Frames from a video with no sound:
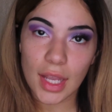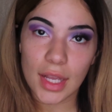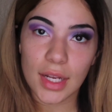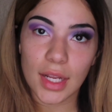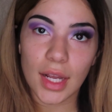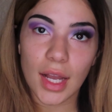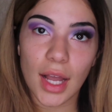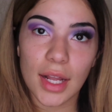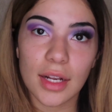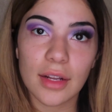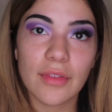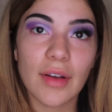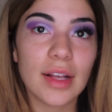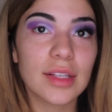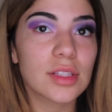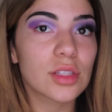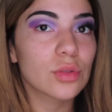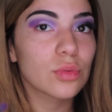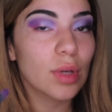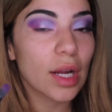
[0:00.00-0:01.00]
and it kind of
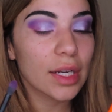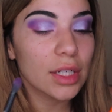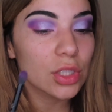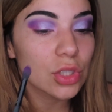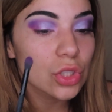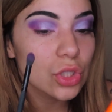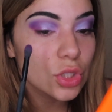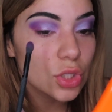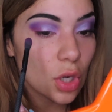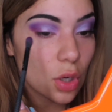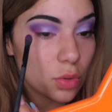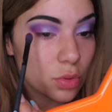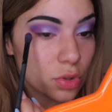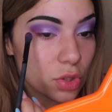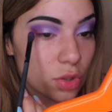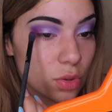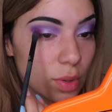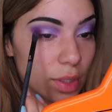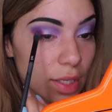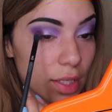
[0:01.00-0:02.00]
has a reddish tone
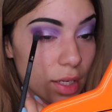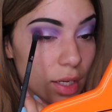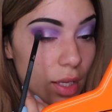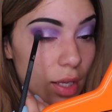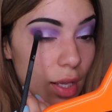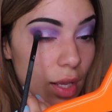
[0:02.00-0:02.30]
to it,